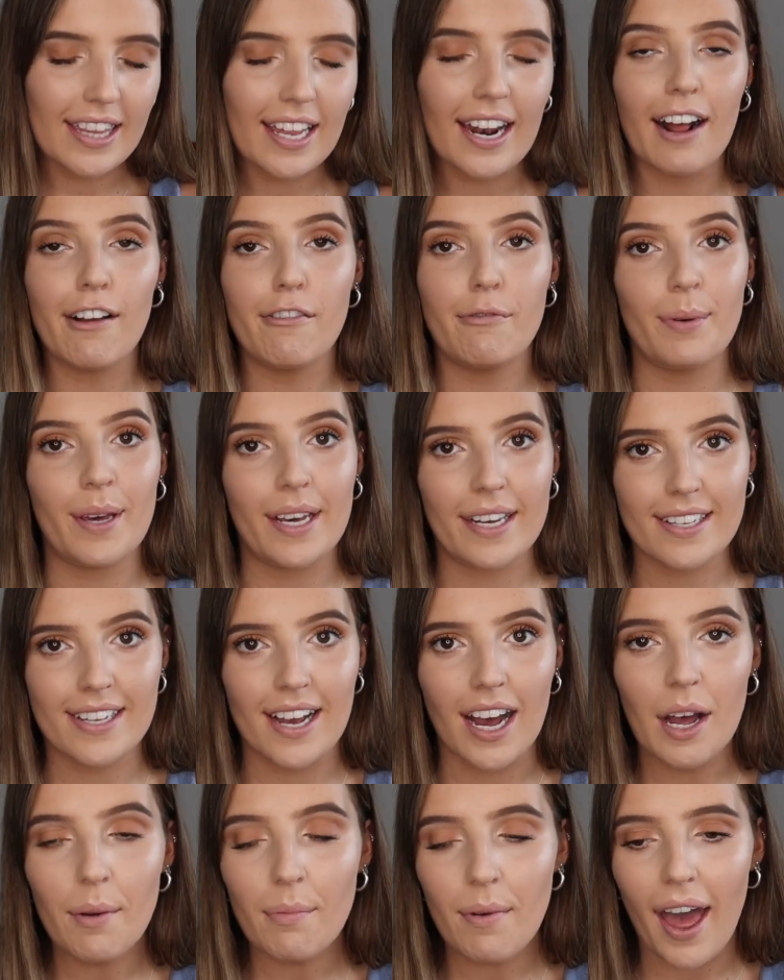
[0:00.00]
that I've picked
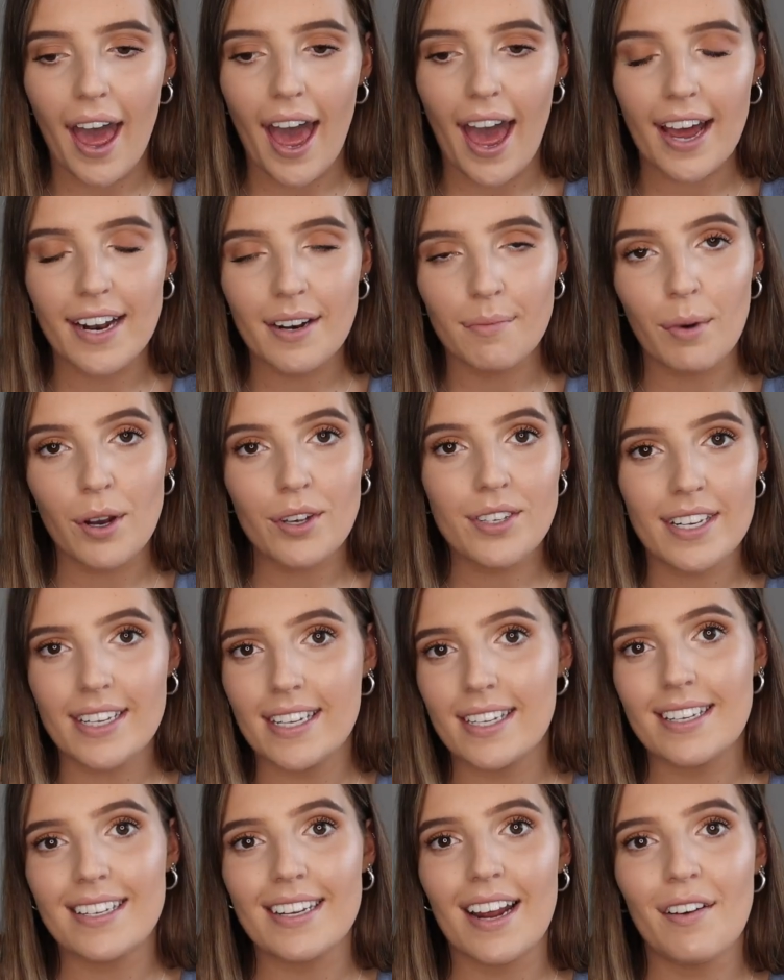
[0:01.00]
up, and most of
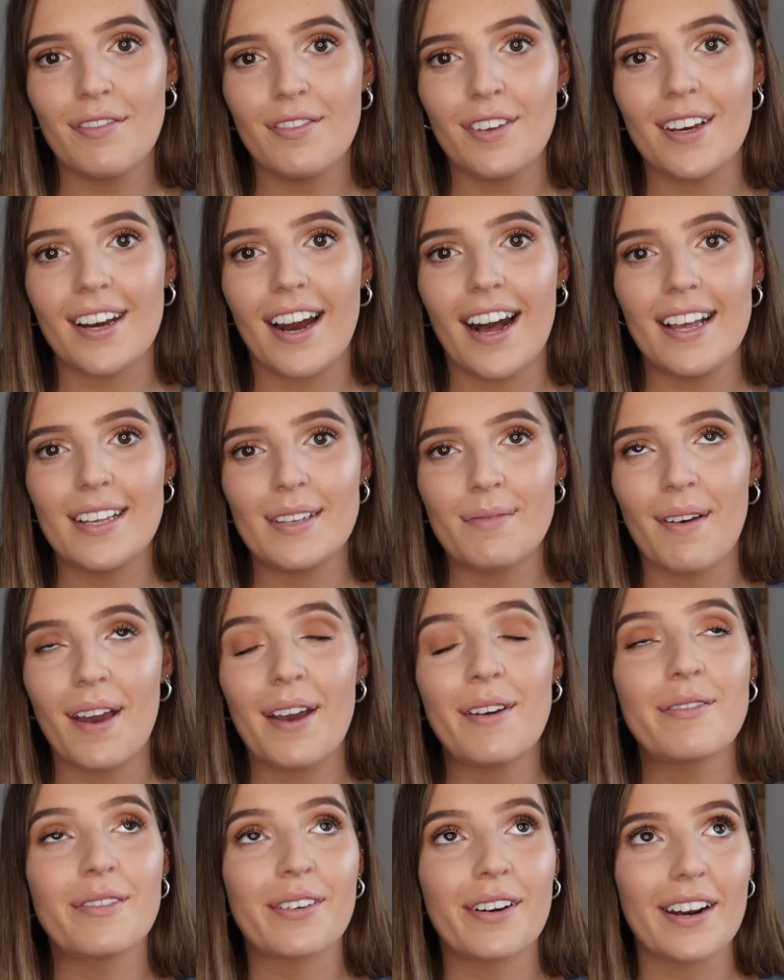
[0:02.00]
this stuff you guys may
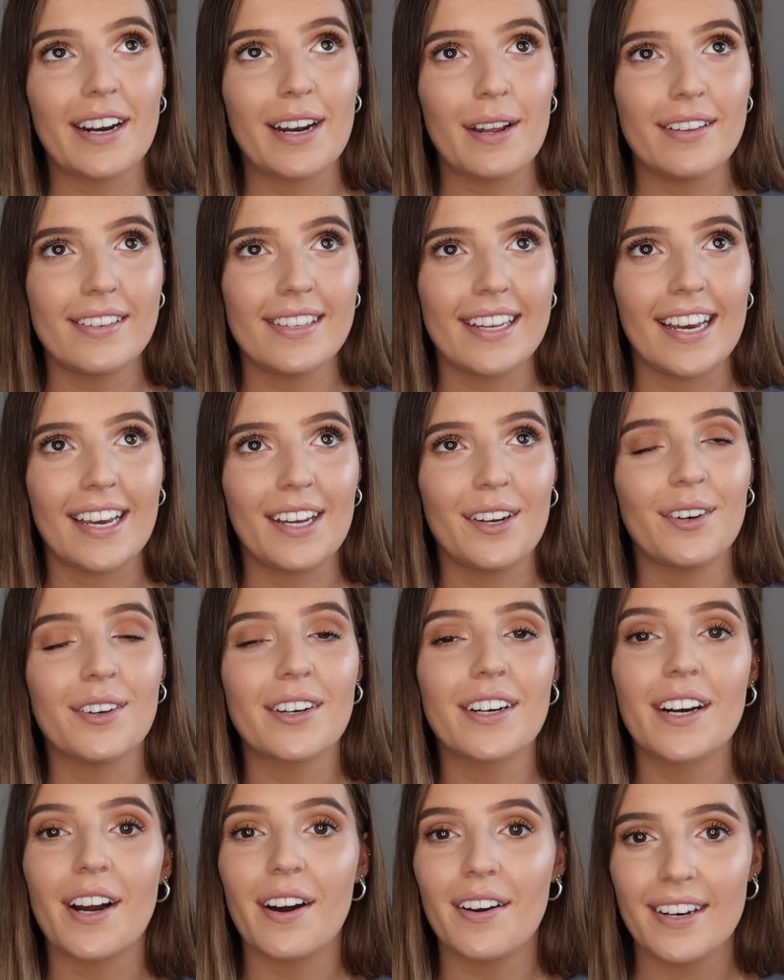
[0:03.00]
have already seen
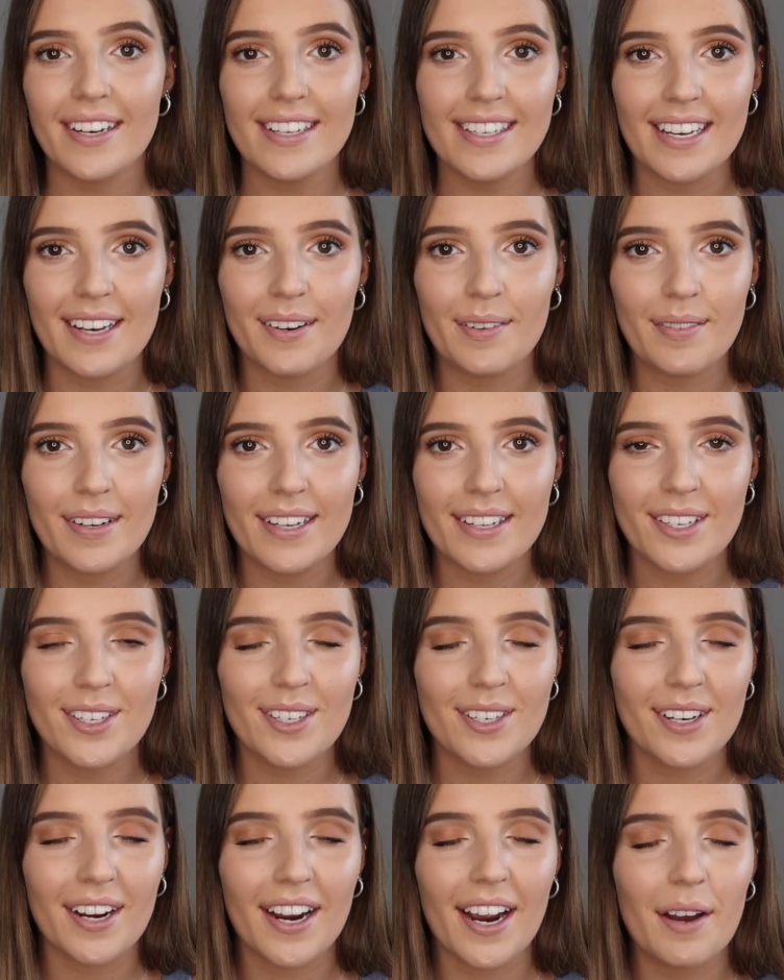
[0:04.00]
or are going to see on my
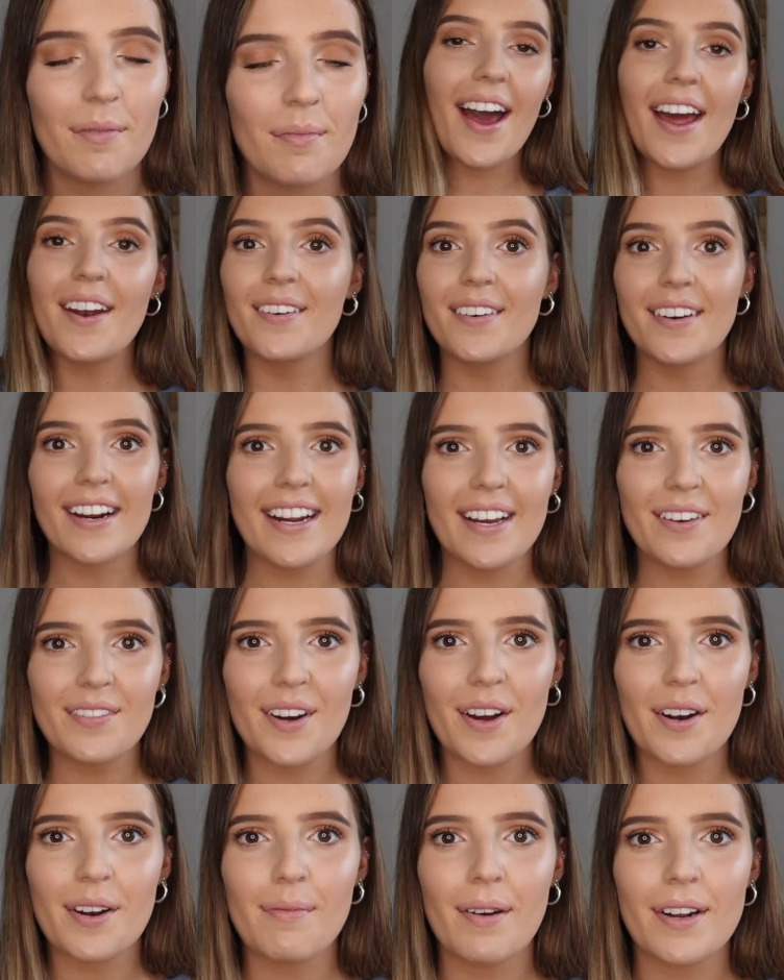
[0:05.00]
Instagram. And already I've
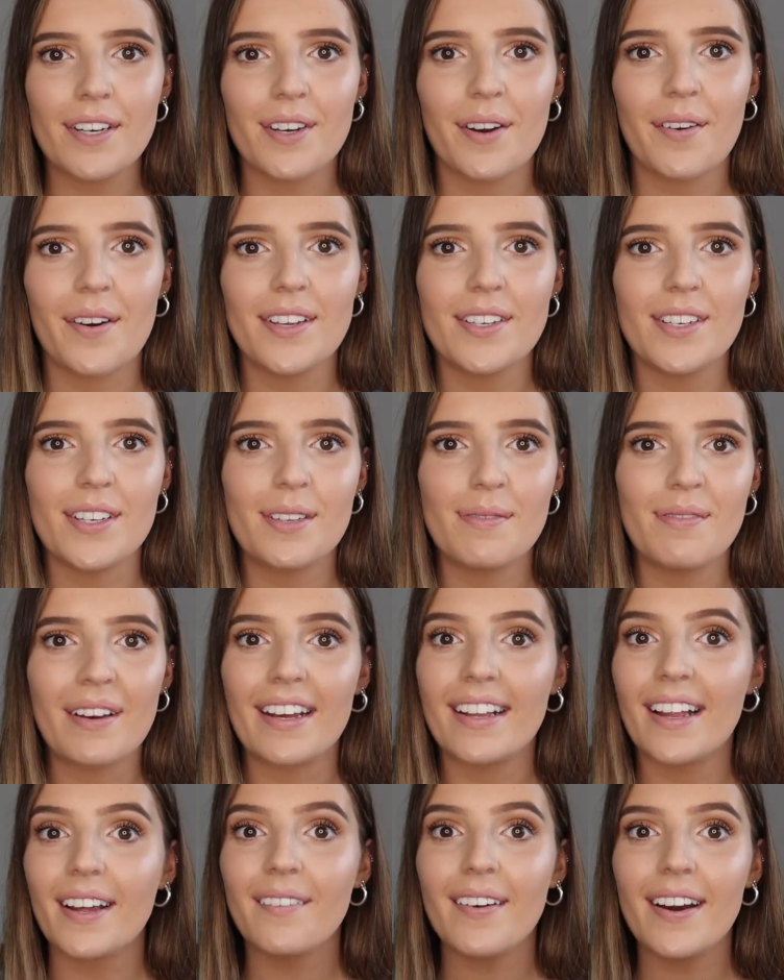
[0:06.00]
gotten a bunch of questions
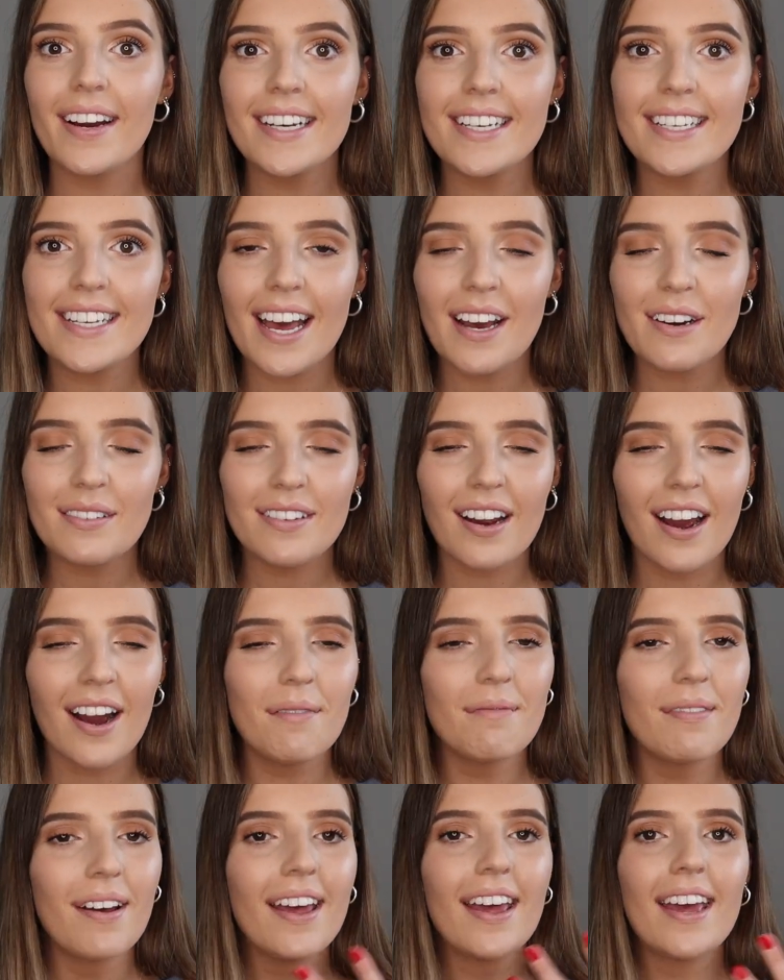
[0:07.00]
being like, where is that
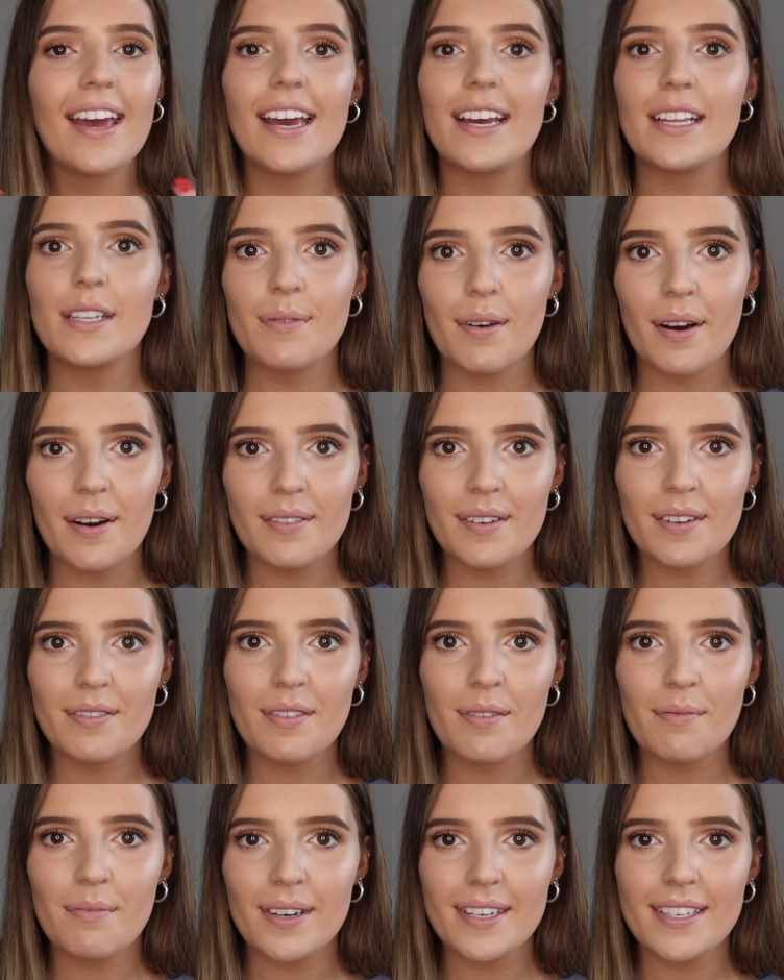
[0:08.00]
from? It's probably
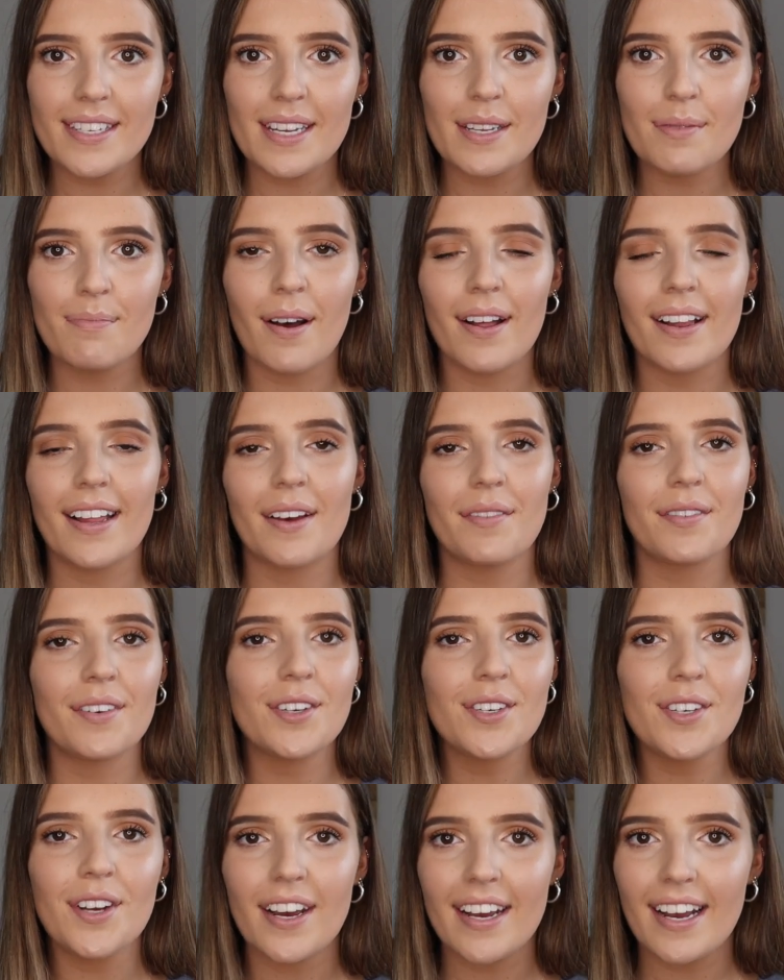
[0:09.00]
from Princess Polly. I'm
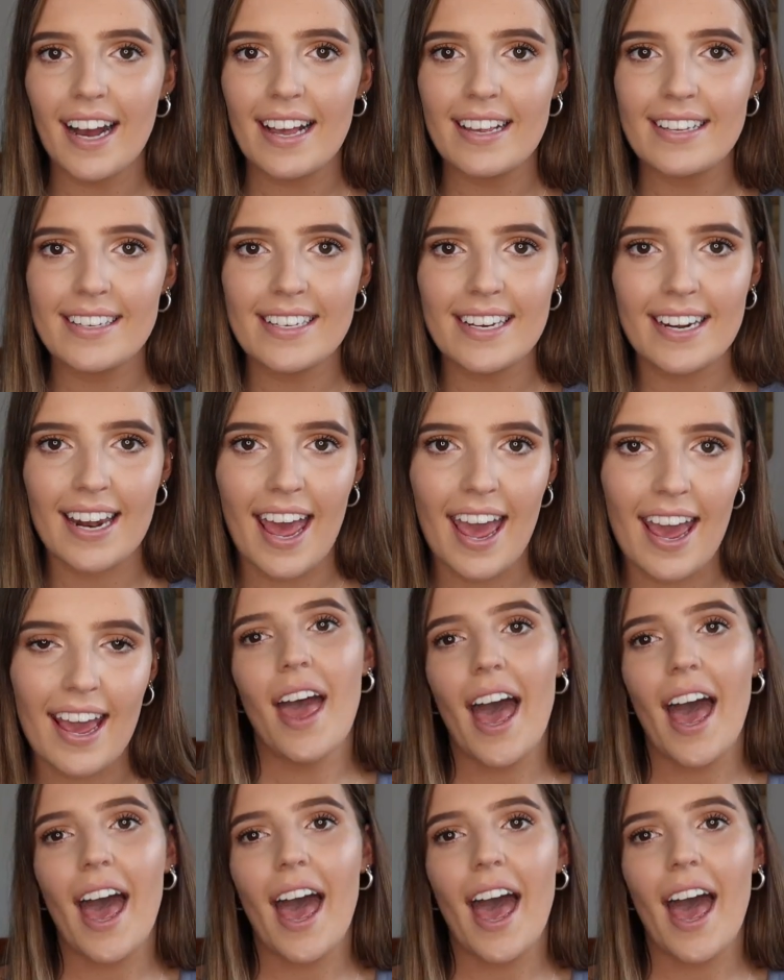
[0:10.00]
gonna show you guys today.